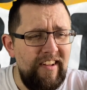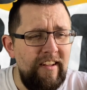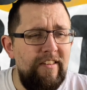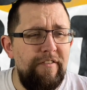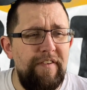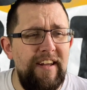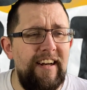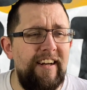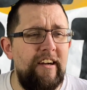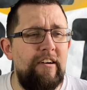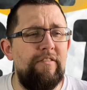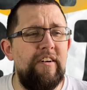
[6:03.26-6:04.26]
the feeling
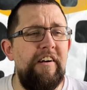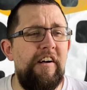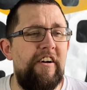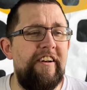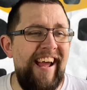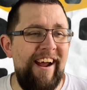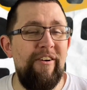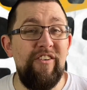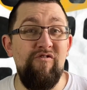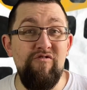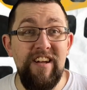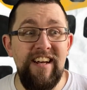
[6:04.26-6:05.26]
of, oh, now
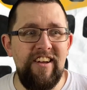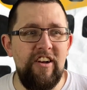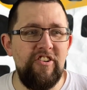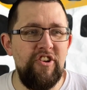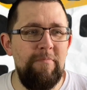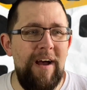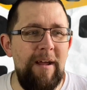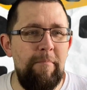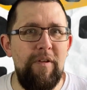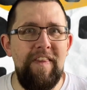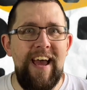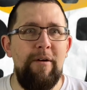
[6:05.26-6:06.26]
I've really got to do mine,
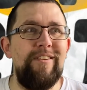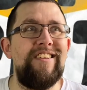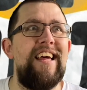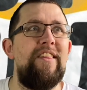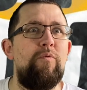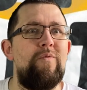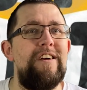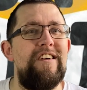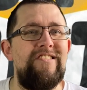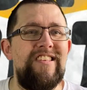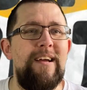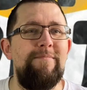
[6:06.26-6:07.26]
but now is like the
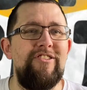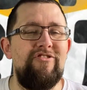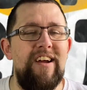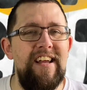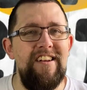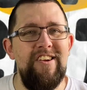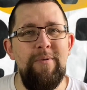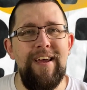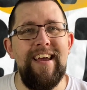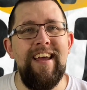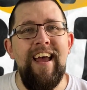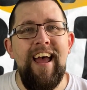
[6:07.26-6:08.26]
worst time to try and do
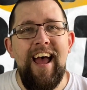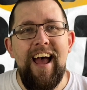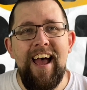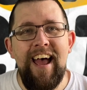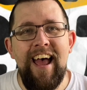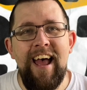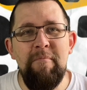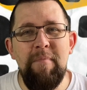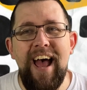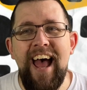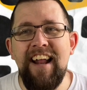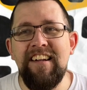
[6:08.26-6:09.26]
it.
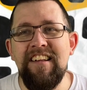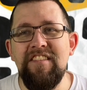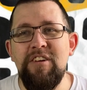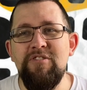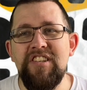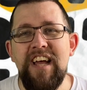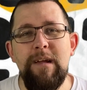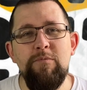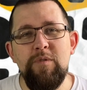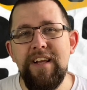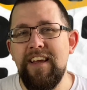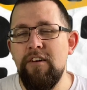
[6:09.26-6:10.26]
And those times
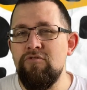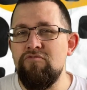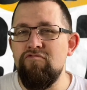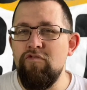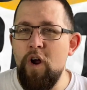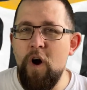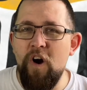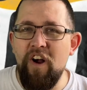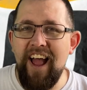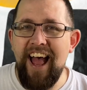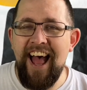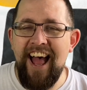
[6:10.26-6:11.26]
when it goes
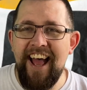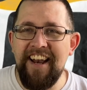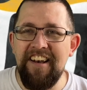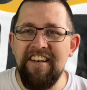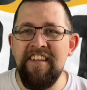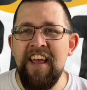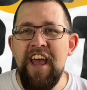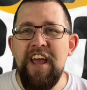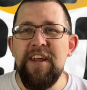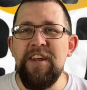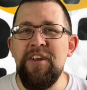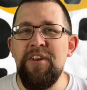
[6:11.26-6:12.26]
wrong and
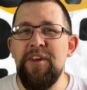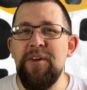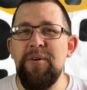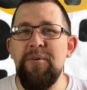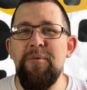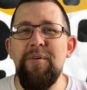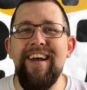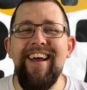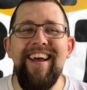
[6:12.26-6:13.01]
you